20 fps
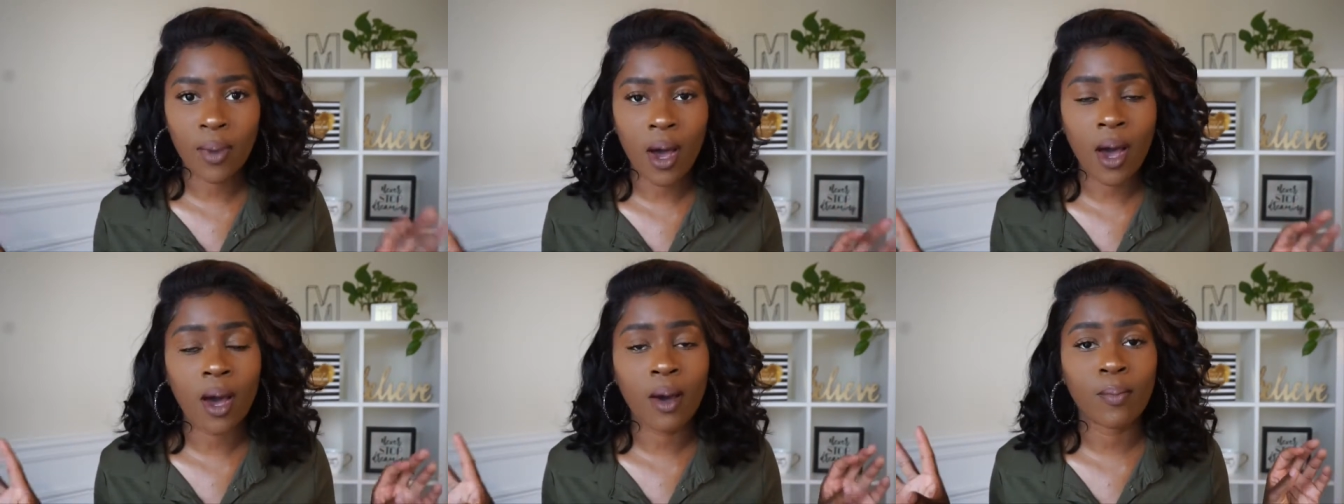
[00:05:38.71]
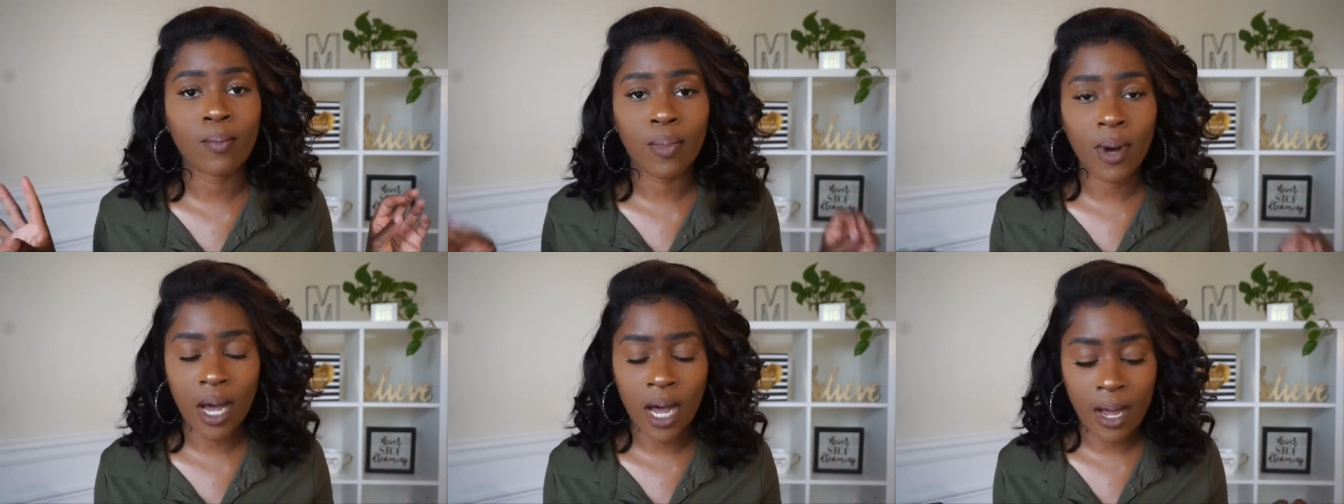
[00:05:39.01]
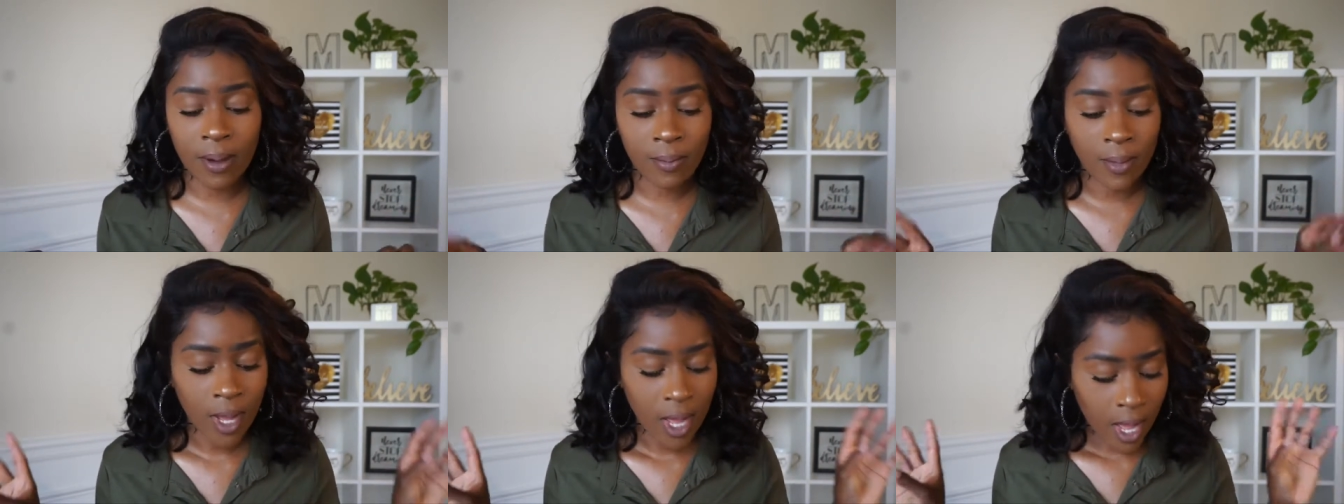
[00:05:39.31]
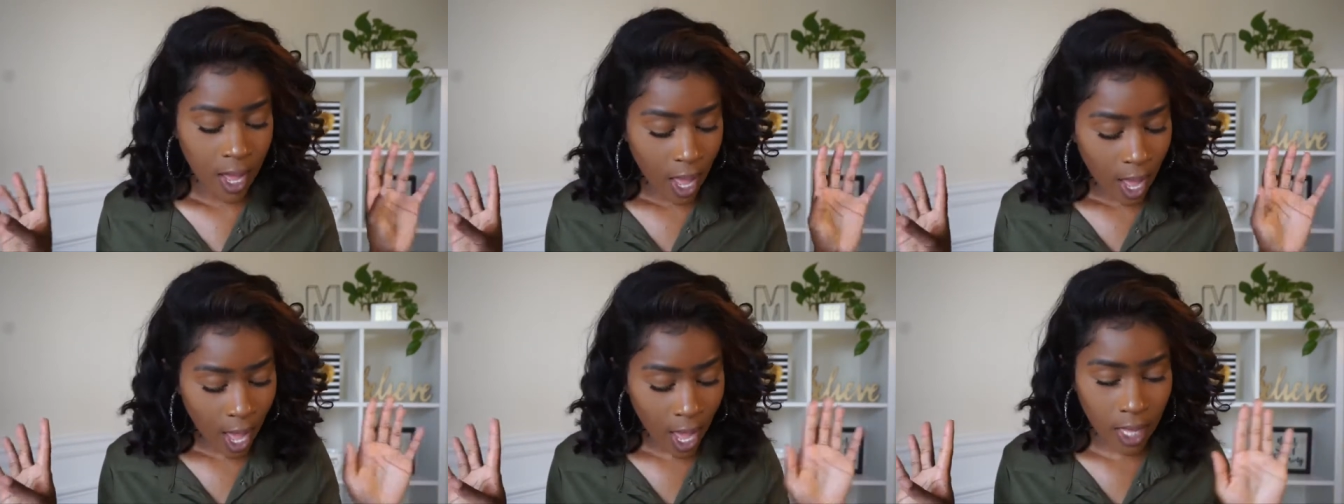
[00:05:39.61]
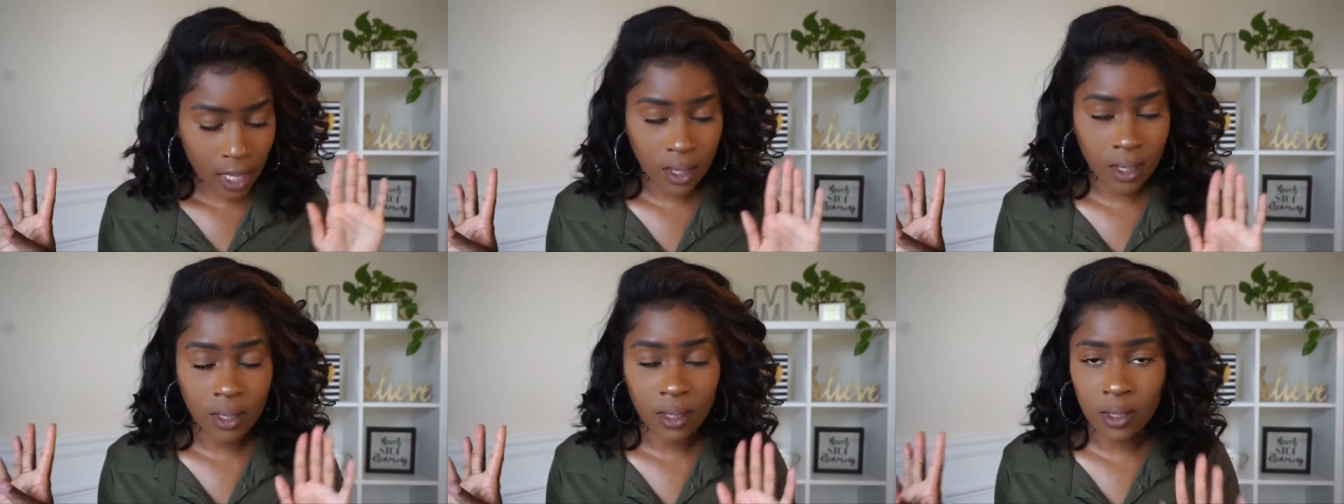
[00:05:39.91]

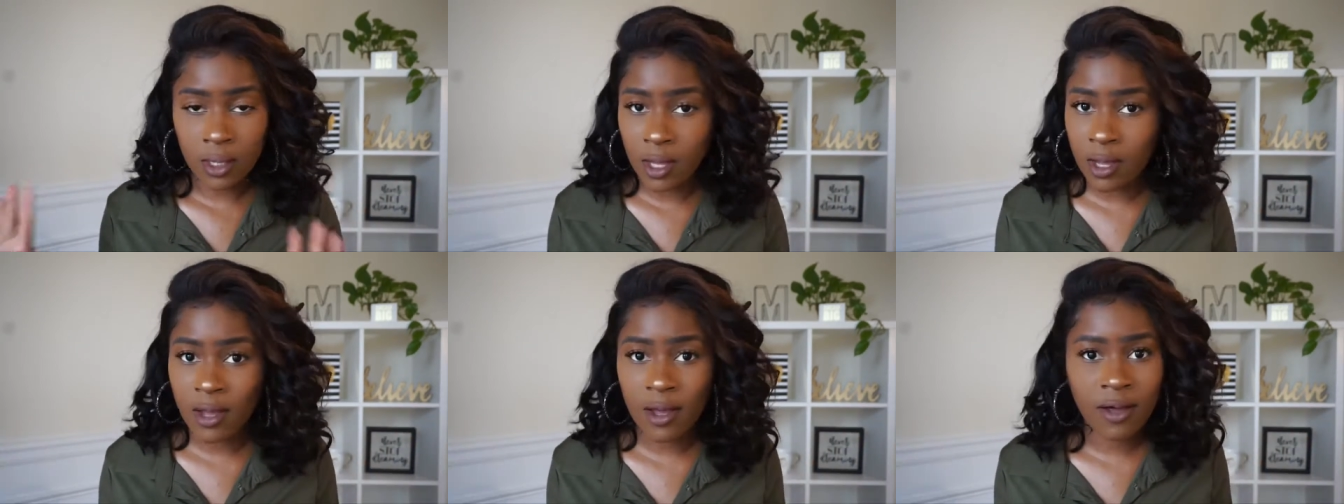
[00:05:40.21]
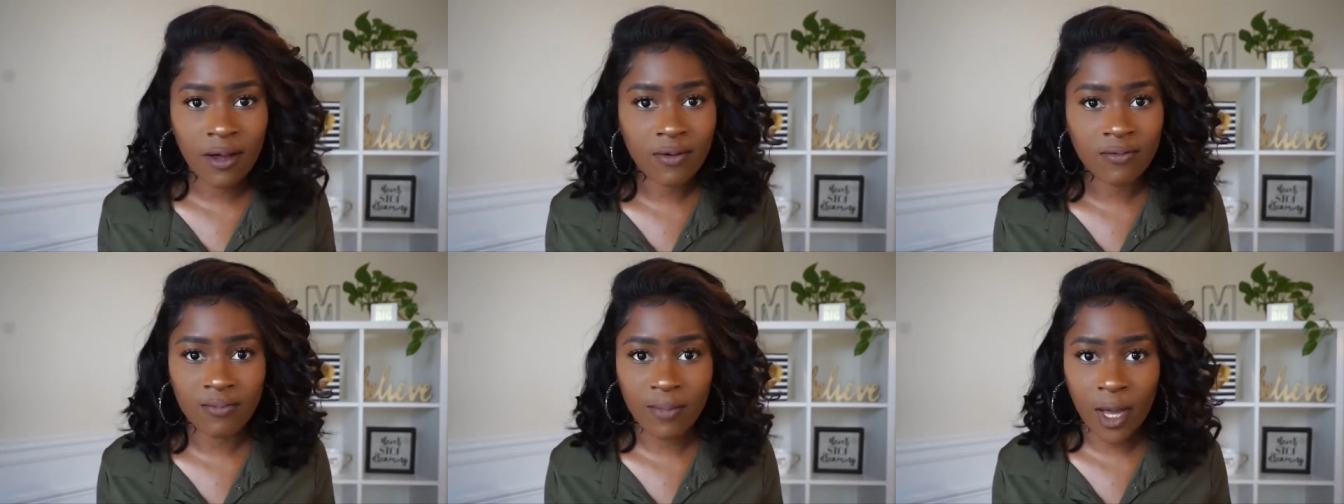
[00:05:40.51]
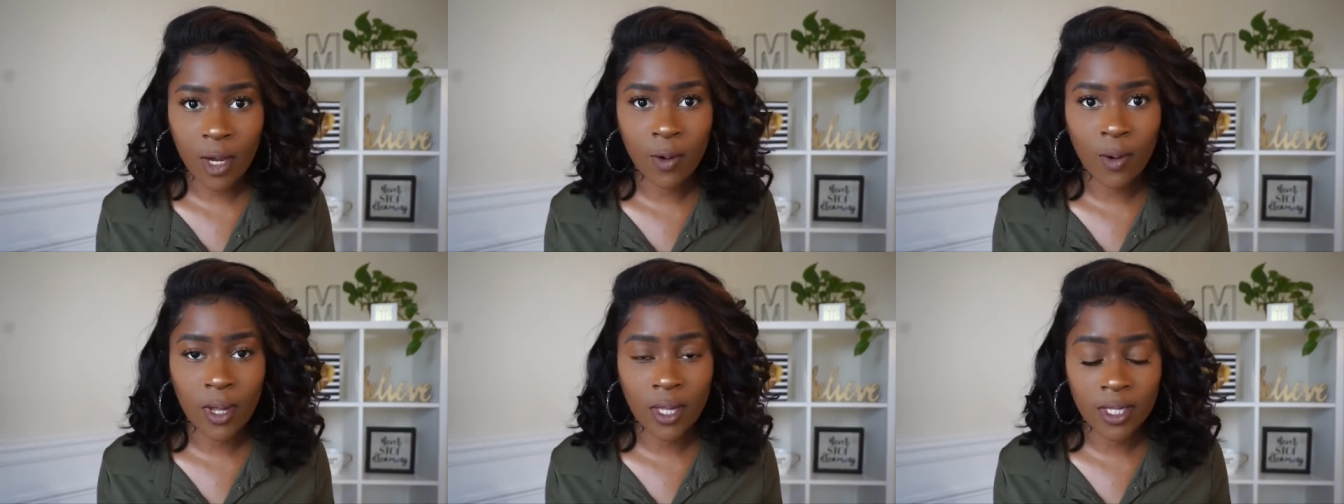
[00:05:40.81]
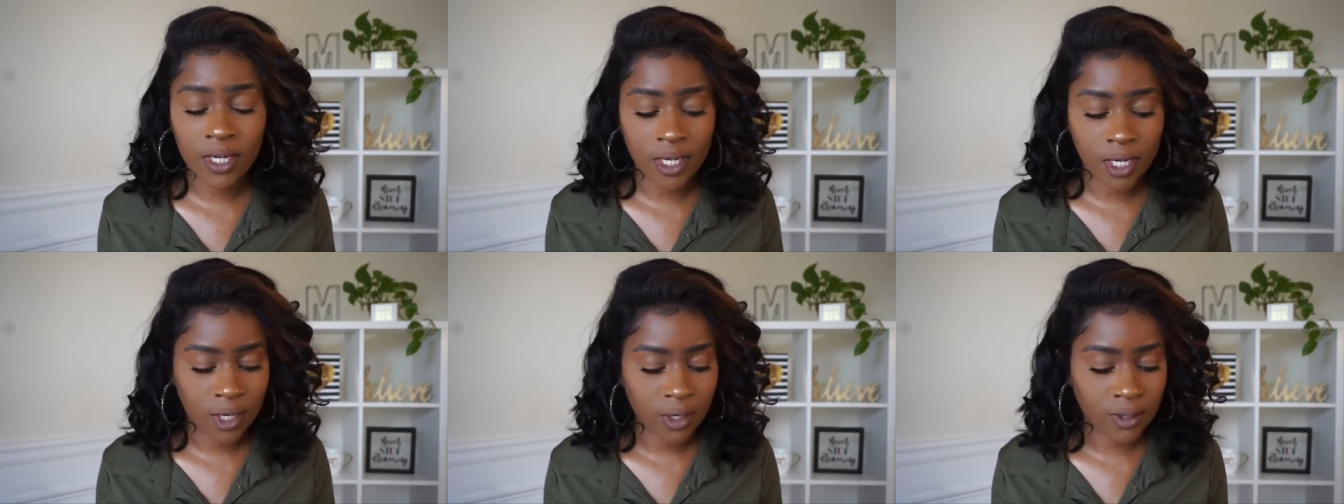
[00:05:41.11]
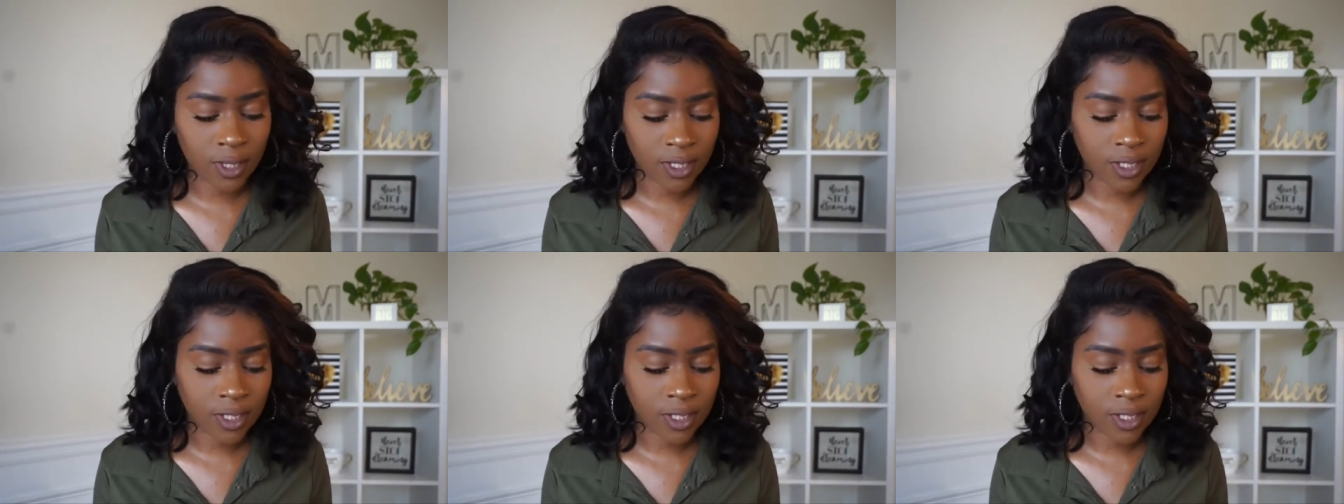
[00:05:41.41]
I love My Quality Hair.